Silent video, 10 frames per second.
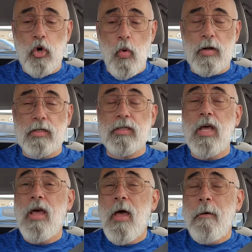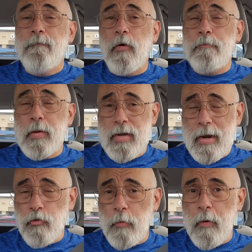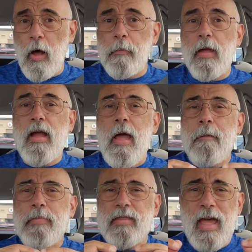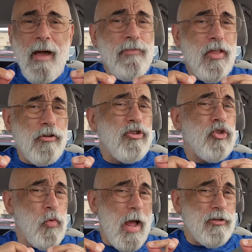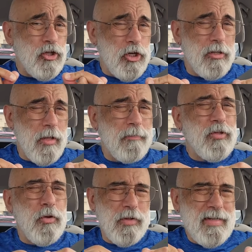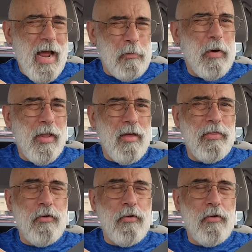shorts from Banana Republic, but they have a little stretch to them, so it's not really a